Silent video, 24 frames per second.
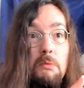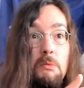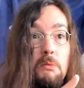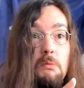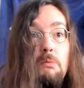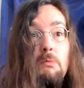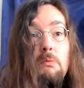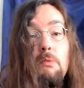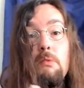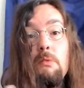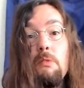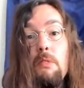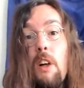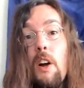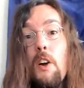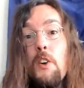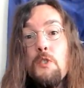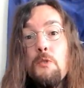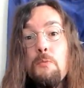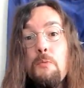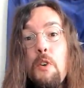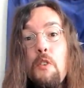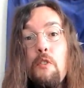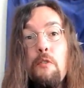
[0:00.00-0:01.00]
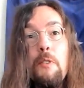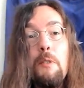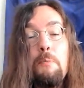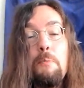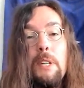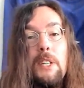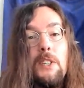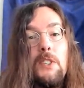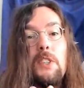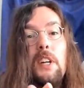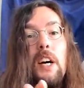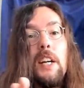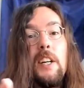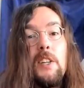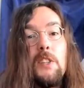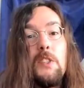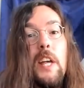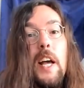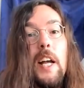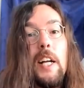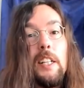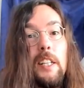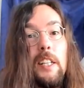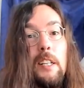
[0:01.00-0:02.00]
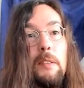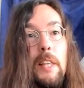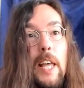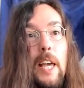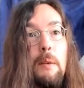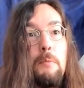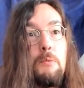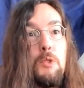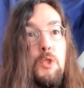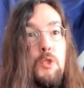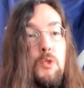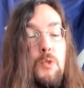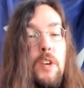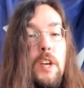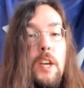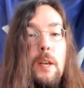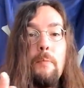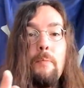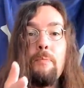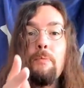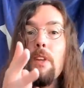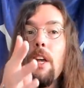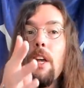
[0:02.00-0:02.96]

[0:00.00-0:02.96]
Large movement, but it's not exactly lamestream.